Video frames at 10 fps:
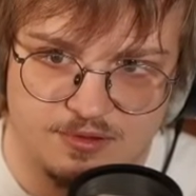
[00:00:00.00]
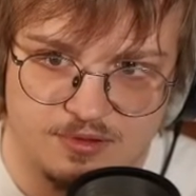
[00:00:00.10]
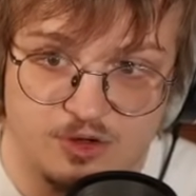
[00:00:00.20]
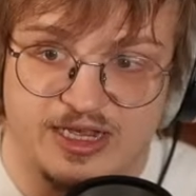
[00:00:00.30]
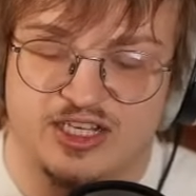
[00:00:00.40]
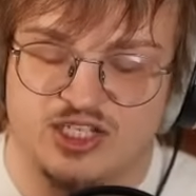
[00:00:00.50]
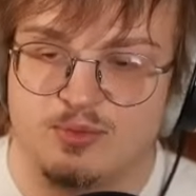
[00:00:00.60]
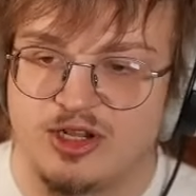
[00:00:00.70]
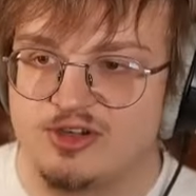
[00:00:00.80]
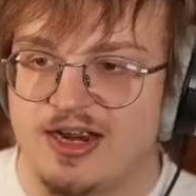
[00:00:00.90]
Okay,
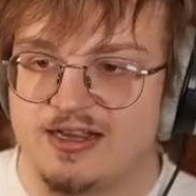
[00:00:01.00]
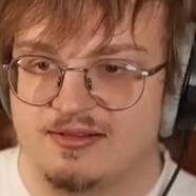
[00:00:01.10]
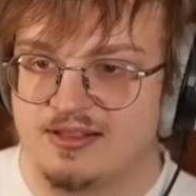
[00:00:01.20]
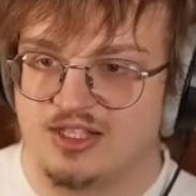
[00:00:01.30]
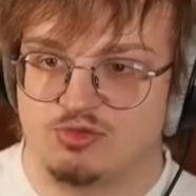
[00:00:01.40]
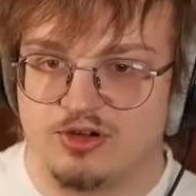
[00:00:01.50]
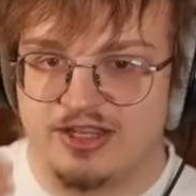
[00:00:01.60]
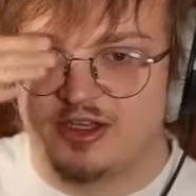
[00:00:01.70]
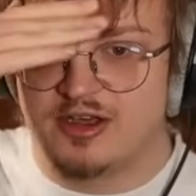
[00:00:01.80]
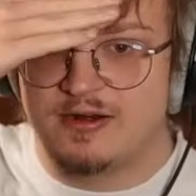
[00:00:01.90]
Smart Strike. That's
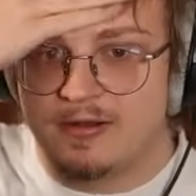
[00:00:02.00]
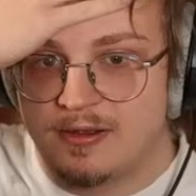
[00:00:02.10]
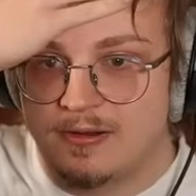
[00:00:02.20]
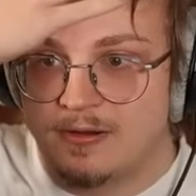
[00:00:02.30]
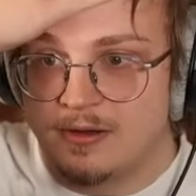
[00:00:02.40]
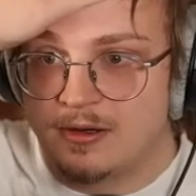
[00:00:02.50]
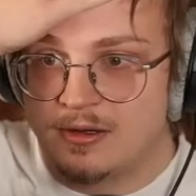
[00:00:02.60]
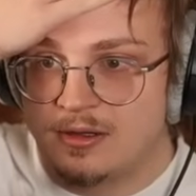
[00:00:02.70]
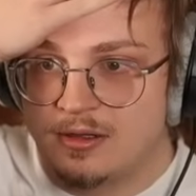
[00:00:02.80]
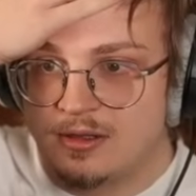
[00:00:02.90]
really good.
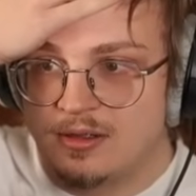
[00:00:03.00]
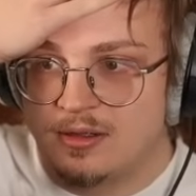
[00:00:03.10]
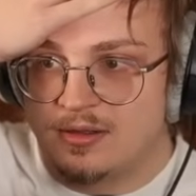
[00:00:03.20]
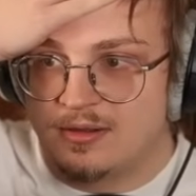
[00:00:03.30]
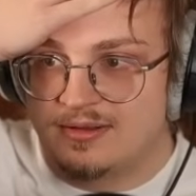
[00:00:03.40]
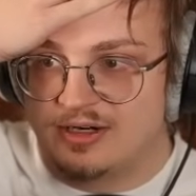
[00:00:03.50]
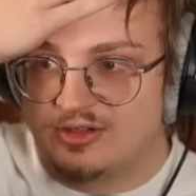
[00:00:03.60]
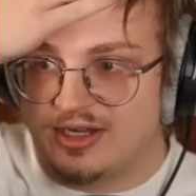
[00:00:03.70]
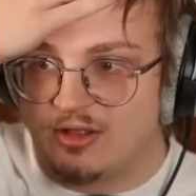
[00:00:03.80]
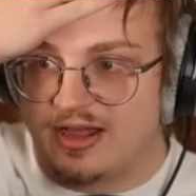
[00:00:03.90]
There's
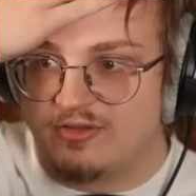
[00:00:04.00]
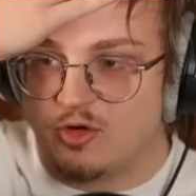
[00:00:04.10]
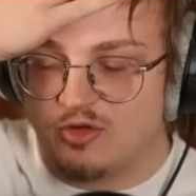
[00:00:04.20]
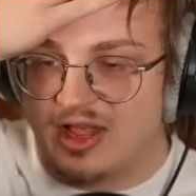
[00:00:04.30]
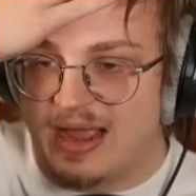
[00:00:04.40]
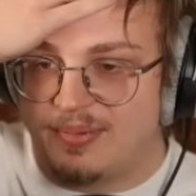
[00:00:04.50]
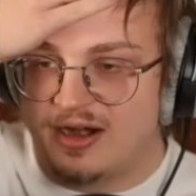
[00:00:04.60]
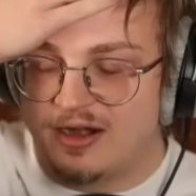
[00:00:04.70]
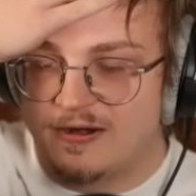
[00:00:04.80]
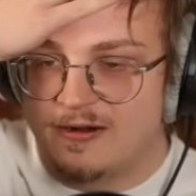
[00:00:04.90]
like a lot of overlap
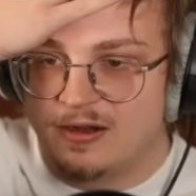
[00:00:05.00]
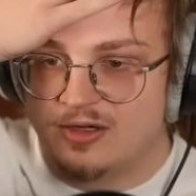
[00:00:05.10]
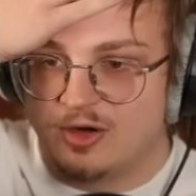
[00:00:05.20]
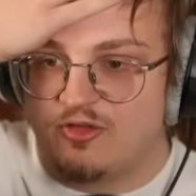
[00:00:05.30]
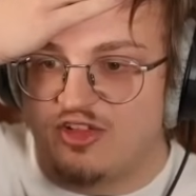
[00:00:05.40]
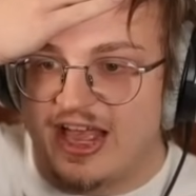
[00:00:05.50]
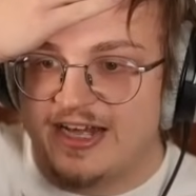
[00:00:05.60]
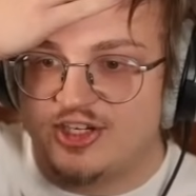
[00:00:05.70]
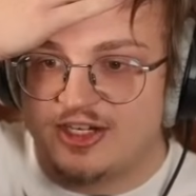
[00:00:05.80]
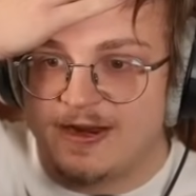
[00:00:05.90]
there. Don't
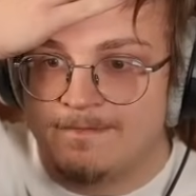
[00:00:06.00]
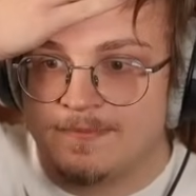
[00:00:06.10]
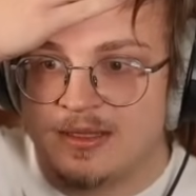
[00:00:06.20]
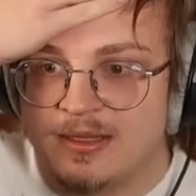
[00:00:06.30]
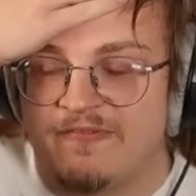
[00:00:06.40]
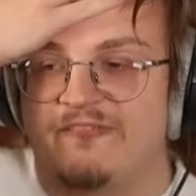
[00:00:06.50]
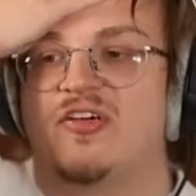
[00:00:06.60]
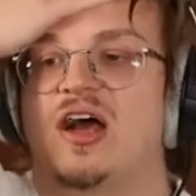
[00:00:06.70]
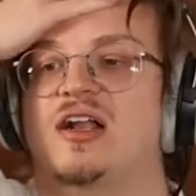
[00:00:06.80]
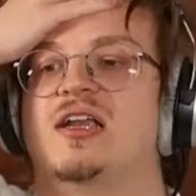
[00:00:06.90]
flinch!
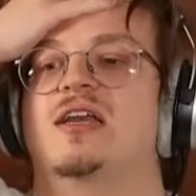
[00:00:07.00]
Fuck.